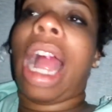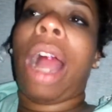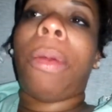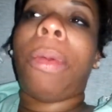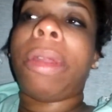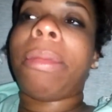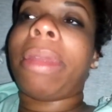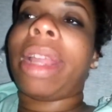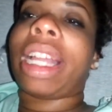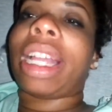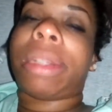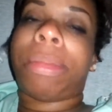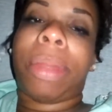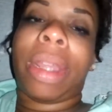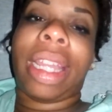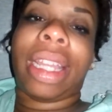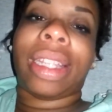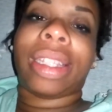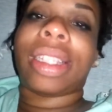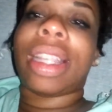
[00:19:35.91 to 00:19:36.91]
I wouldn't be as
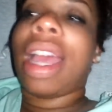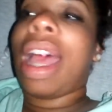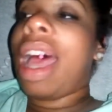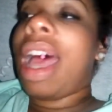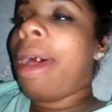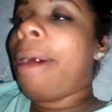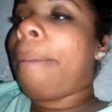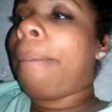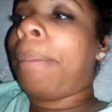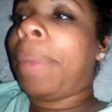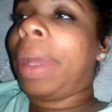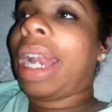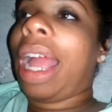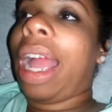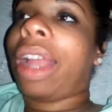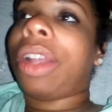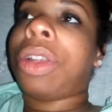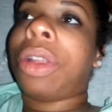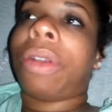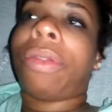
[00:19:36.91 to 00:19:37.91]
pissed. But
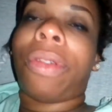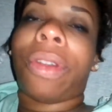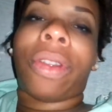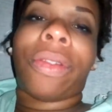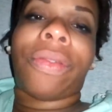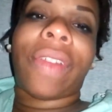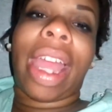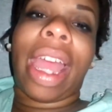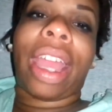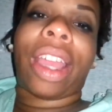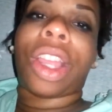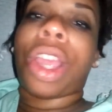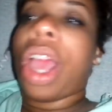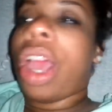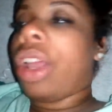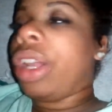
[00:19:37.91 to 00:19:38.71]
I know for a fact,